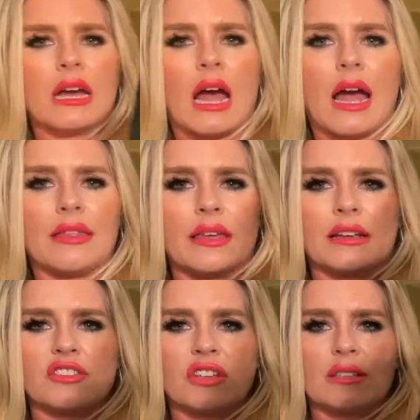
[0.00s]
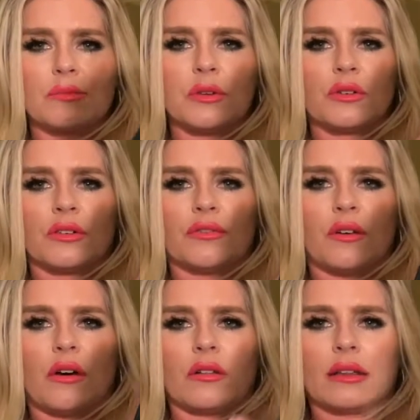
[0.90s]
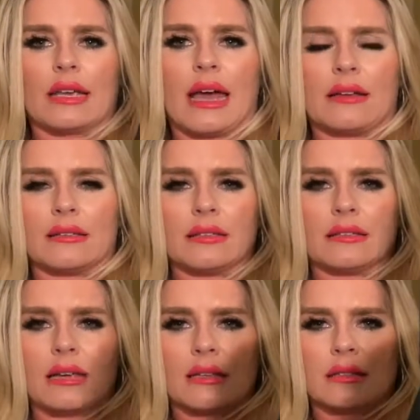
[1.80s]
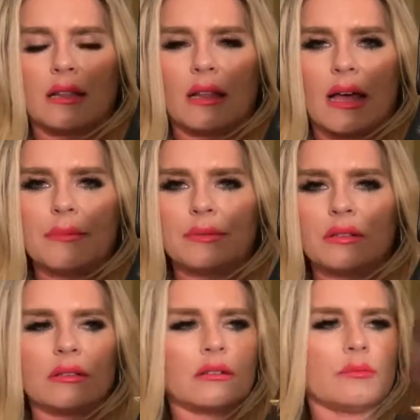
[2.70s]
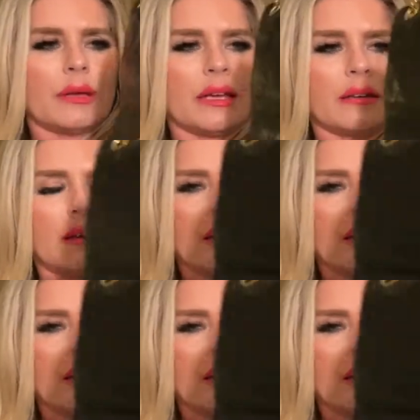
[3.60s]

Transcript: I think she's beautiful. Yes, this has collapsed a little bit.